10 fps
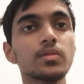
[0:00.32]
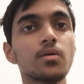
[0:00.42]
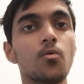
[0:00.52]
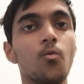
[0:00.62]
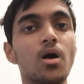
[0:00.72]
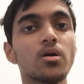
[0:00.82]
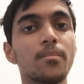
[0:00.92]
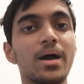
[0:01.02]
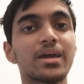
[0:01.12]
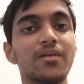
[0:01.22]
Welcome
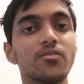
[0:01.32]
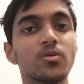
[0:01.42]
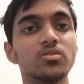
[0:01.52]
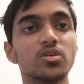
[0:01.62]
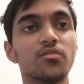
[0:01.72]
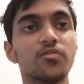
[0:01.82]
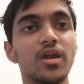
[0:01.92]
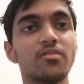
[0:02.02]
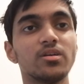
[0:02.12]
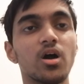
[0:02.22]
back, everyone, to your
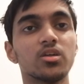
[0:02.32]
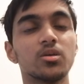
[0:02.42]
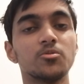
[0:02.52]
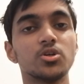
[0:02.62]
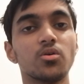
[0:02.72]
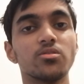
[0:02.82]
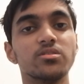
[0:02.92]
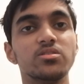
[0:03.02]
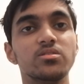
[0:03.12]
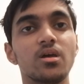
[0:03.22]
favorite gossip show,
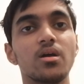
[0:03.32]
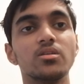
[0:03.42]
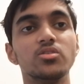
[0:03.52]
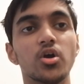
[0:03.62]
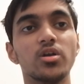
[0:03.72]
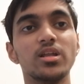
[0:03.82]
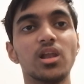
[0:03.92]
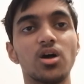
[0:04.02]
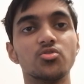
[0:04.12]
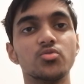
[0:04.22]
The Dirty
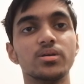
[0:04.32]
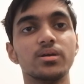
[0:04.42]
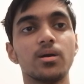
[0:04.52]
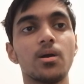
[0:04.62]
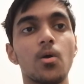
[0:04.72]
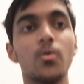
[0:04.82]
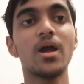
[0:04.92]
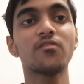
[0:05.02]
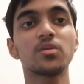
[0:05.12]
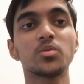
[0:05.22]
Laundry. We
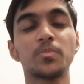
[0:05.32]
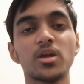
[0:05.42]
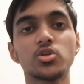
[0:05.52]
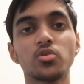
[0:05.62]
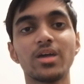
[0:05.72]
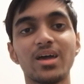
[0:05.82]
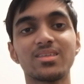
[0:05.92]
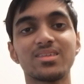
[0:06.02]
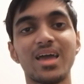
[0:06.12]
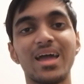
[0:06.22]
have some special
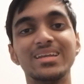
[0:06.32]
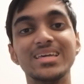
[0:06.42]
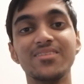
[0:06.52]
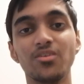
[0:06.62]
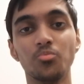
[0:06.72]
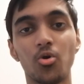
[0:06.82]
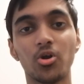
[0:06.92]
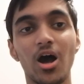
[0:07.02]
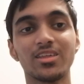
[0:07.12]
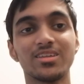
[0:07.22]
guests and even more
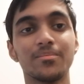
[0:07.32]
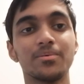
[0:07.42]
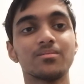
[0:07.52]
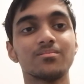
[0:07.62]
gossip.